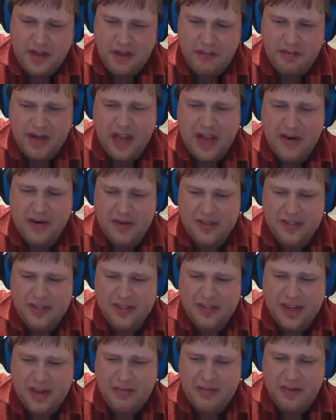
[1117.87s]
a backward
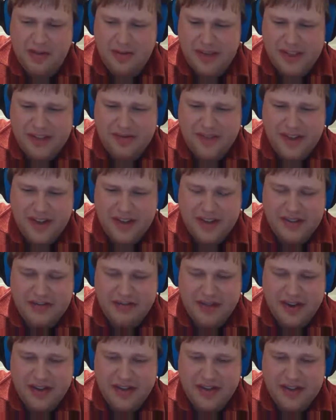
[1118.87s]
stumble which failed to
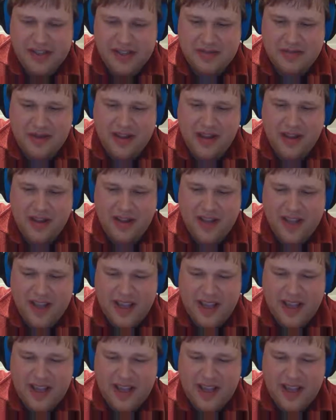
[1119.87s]
break the spell